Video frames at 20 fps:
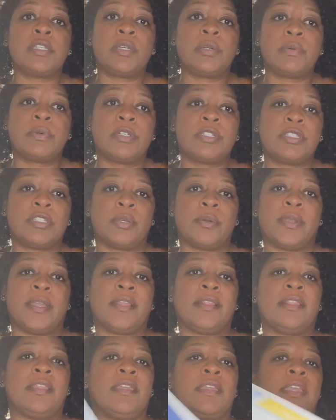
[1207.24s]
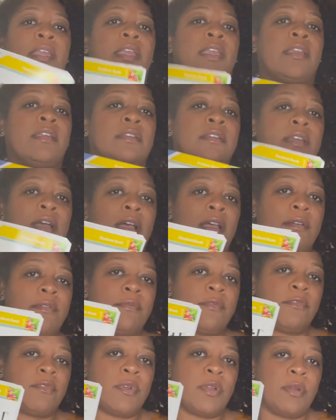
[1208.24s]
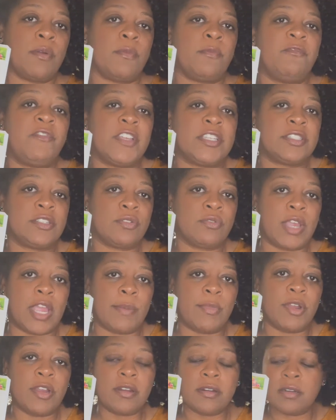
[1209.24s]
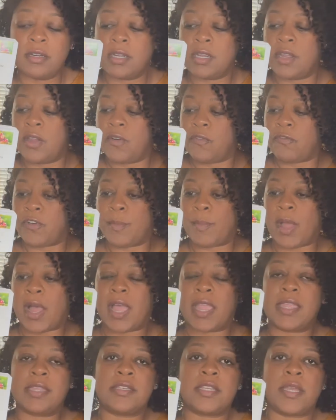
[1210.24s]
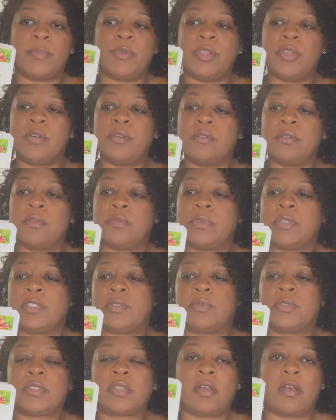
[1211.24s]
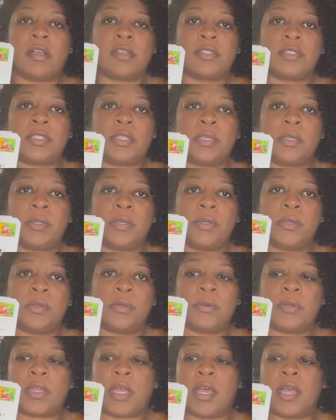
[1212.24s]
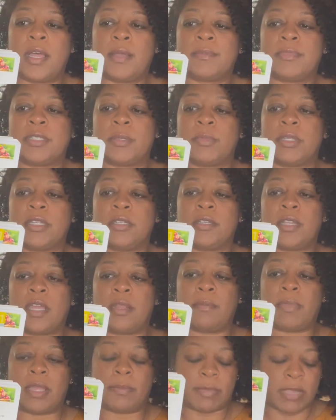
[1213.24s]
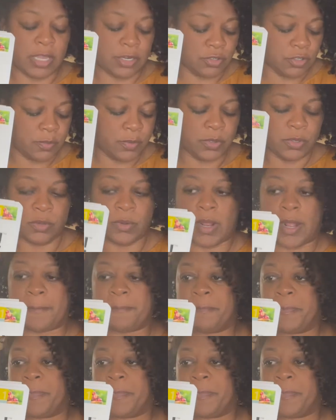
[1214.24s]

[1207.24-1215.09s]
were doing the Fix It Grammar from IEW, which was also something done by Andrew Pudewa.